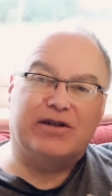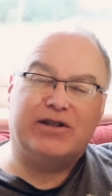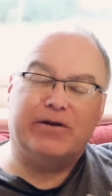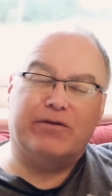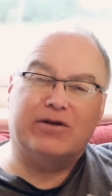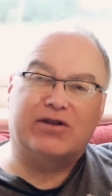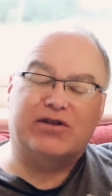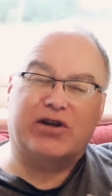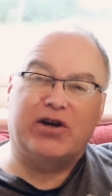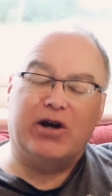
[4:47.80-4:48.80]
The difference
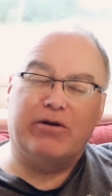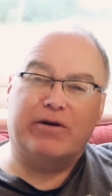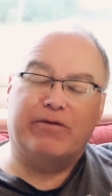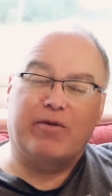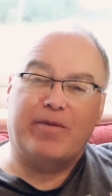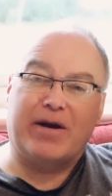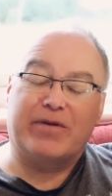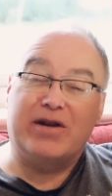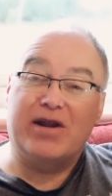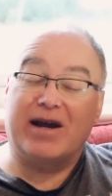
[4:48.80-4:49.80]
is occurring from
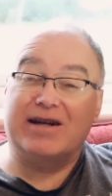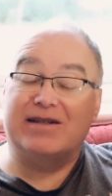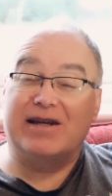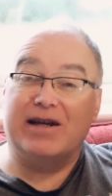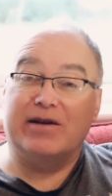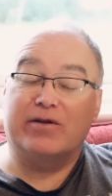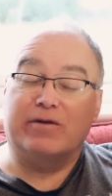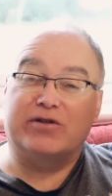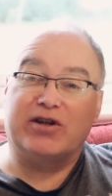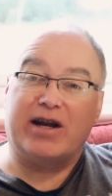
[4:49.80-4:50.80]
about the
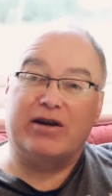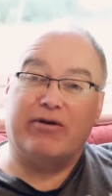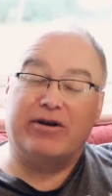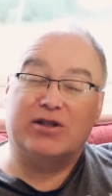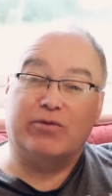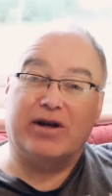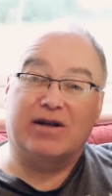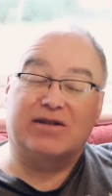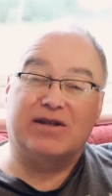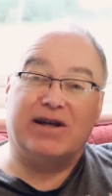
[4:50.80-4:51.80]
19th of January, so we
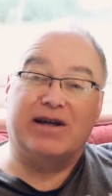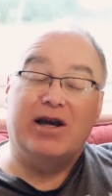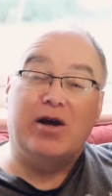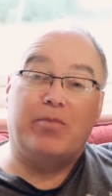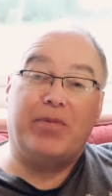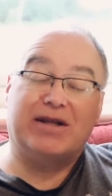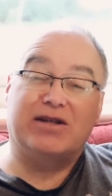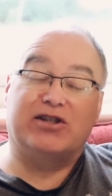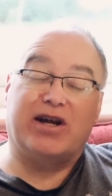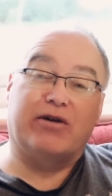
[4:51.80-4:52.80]
are seeing
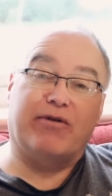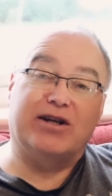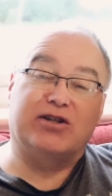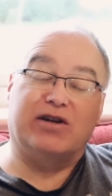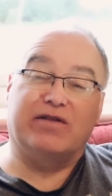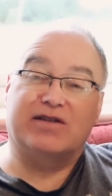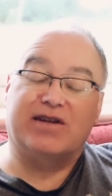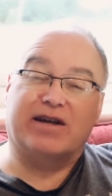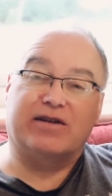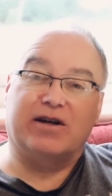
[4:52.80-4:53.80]
better generation in the
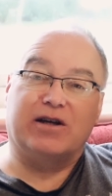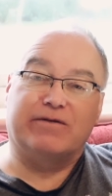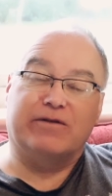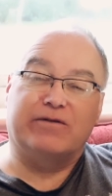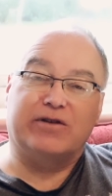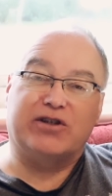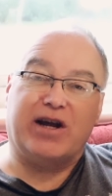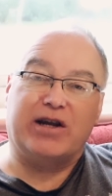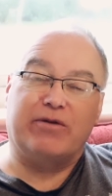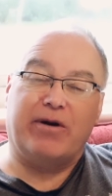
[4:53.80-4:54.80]
second half of
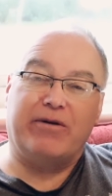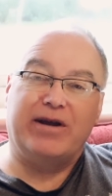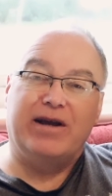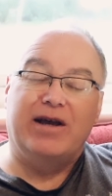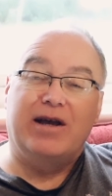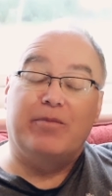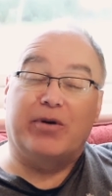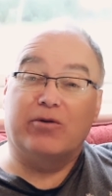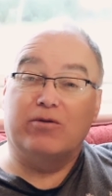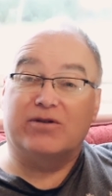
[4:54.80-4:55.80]
January,
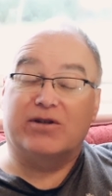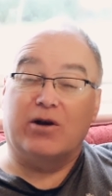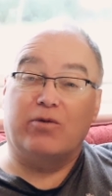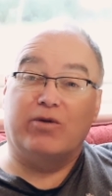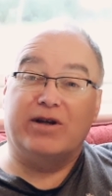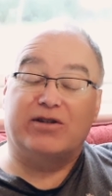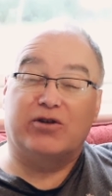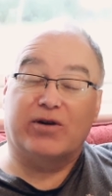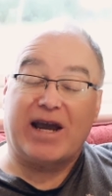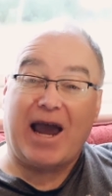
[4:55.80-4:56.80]
but also we
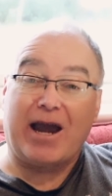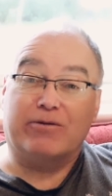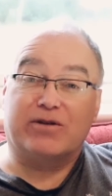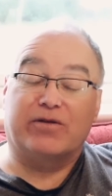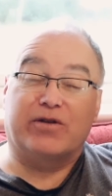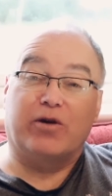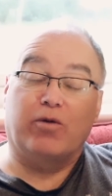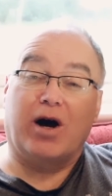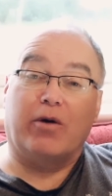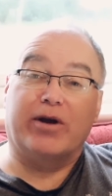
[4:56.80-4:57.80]
took out the
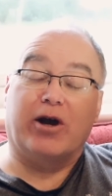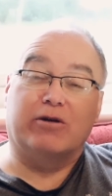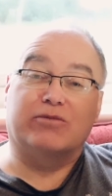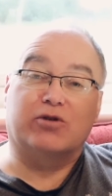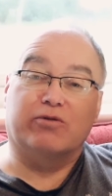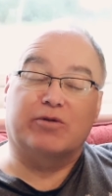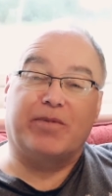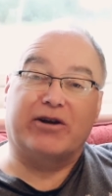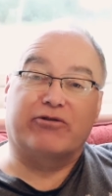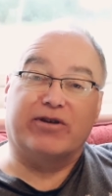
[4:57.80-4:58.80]
Huawei home
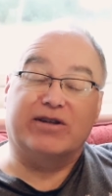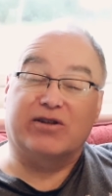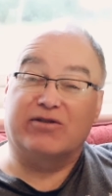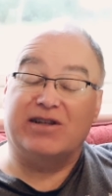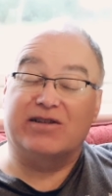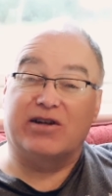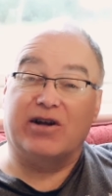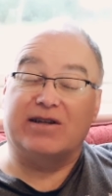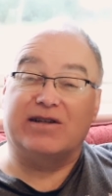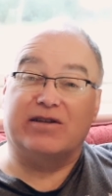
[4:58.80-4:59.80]
storage battery. So since the
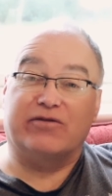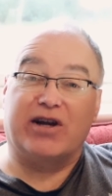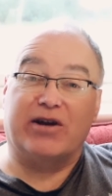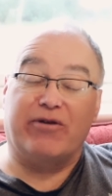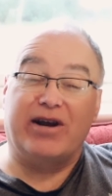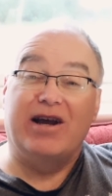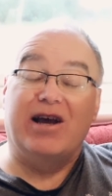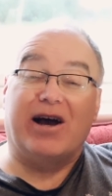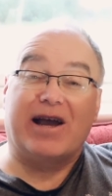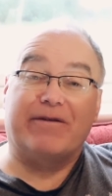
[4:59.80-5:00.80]
19th of January,
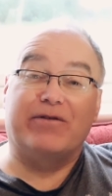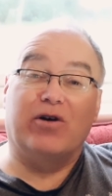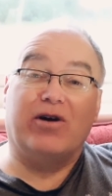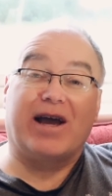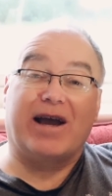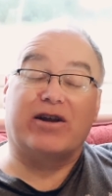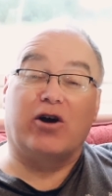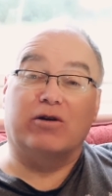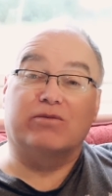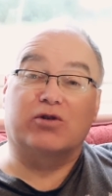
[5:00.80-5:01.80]
I have not had
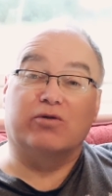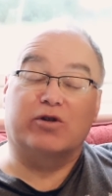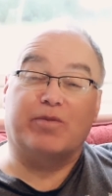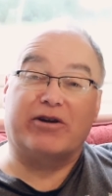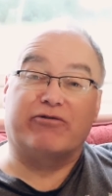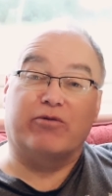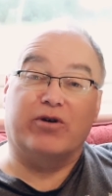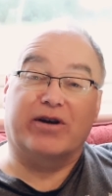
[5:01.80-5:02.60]
a home storage battery